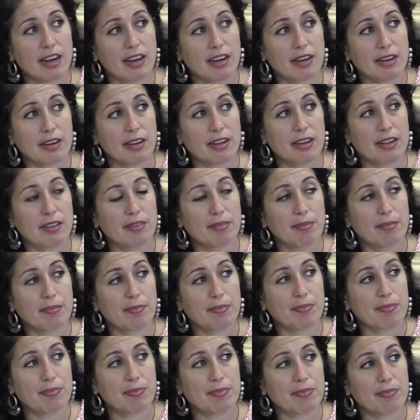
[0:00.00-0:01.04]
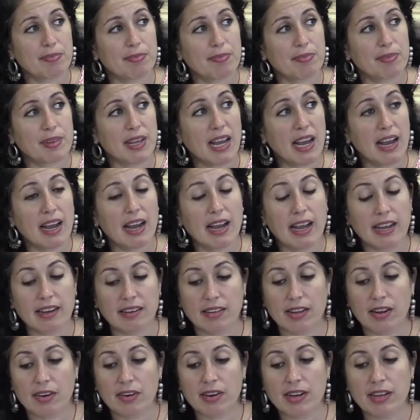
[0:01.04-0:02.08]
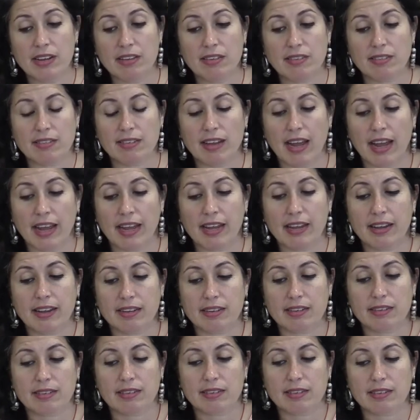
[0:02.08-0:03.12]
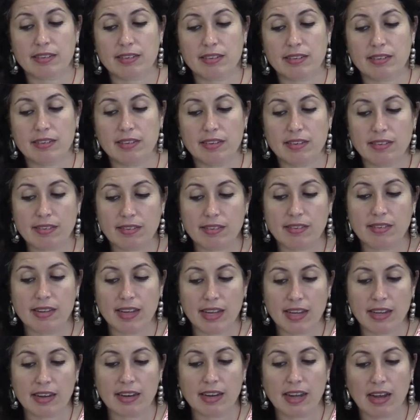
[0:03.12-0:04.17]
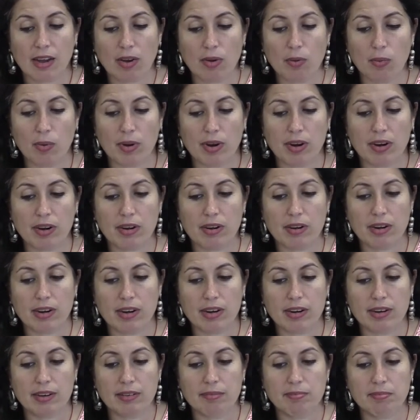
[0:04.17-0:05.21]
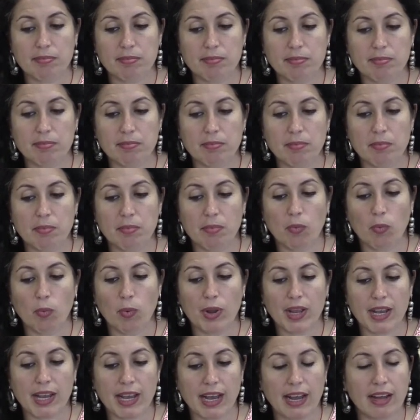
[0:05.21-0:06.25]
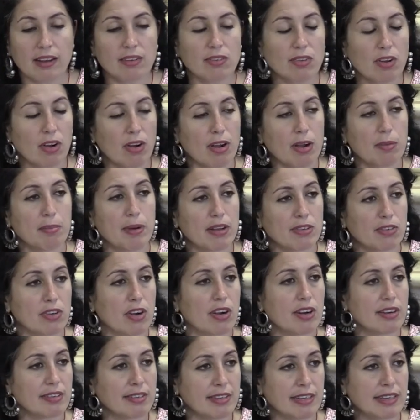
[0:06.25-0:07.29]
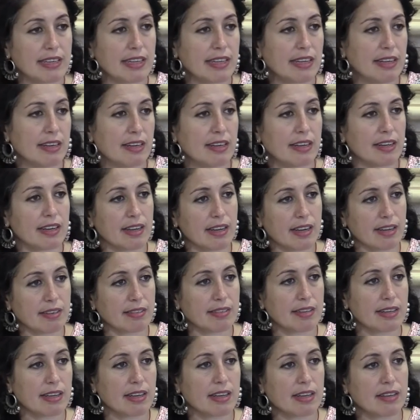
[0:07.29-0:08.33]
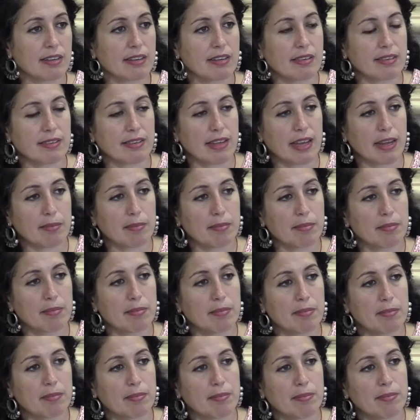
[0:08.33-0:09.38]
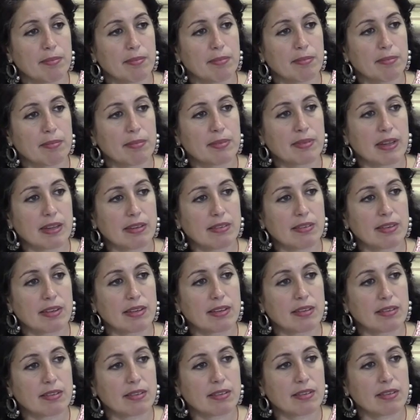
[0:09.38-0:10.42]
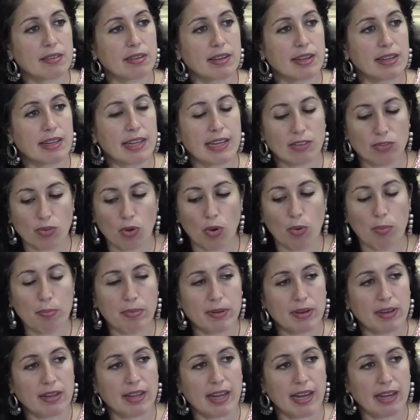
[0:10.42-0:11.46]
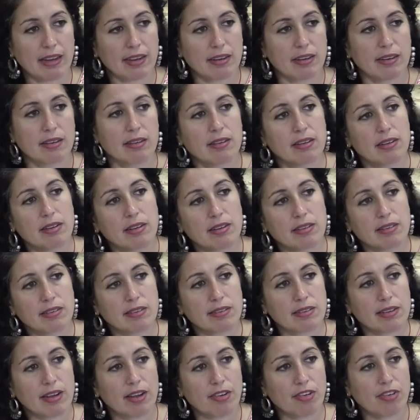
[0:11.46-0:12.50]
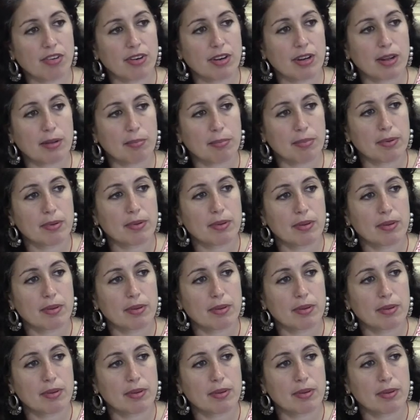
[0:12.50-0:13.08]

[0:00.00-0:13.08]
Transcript: Um, yeah, and there is like this thing now where we can talk about art and healing, I think, in the same sentence. Like it's opened that discussion up.